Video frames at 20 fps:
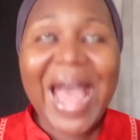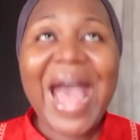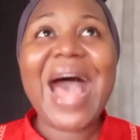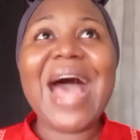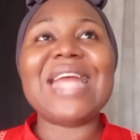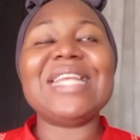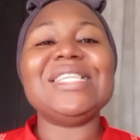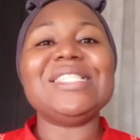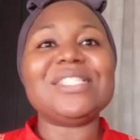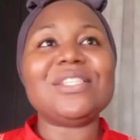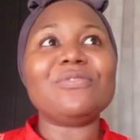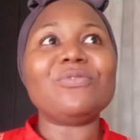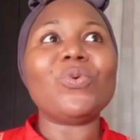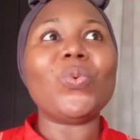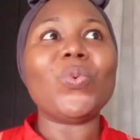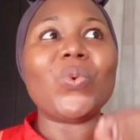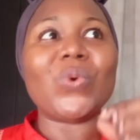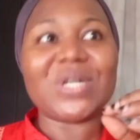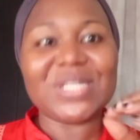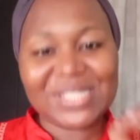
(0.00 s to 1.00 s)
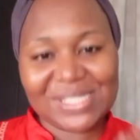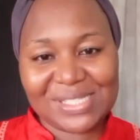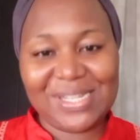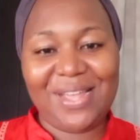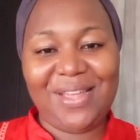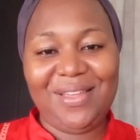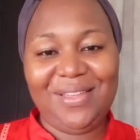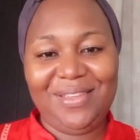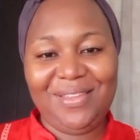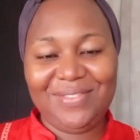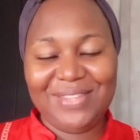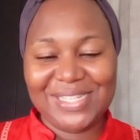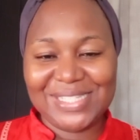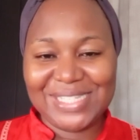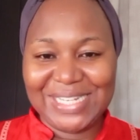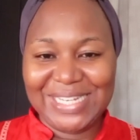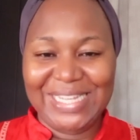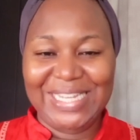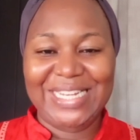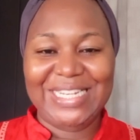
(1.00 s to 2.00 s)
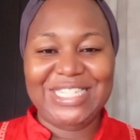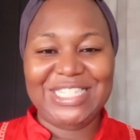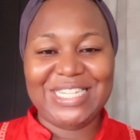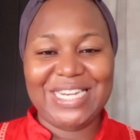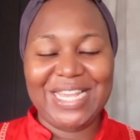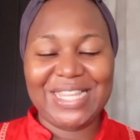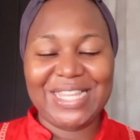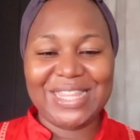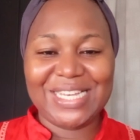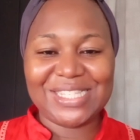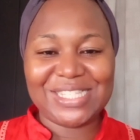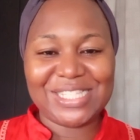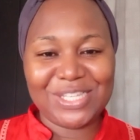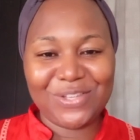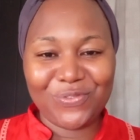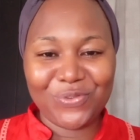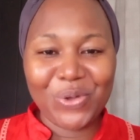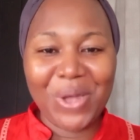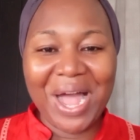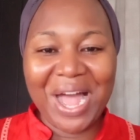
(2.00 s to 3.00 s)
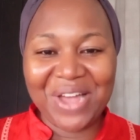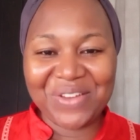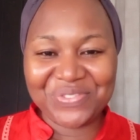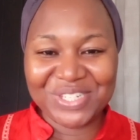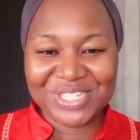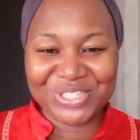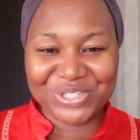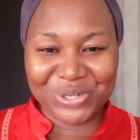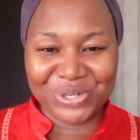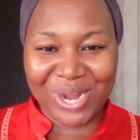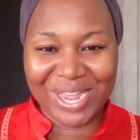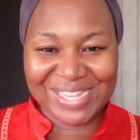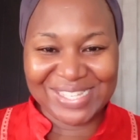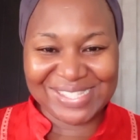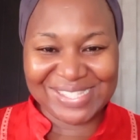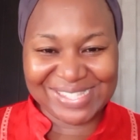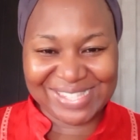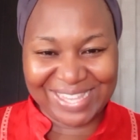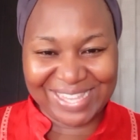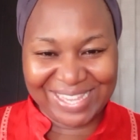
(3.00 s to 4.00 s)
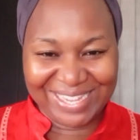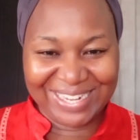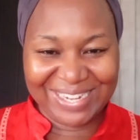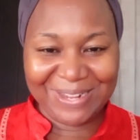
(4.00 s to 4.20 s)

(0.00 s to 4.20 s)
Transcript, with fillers: and it's even worse if there's any English like that if you have a dry skin.